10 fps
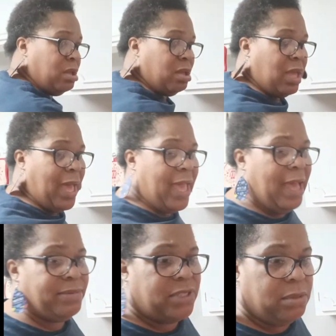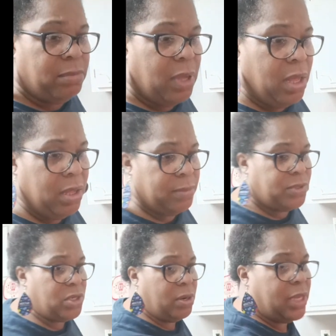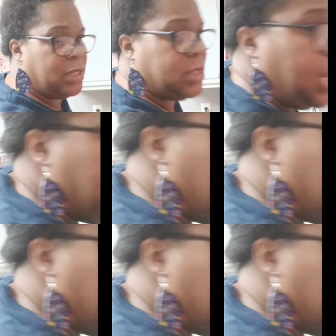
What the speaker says: I have some turkey tails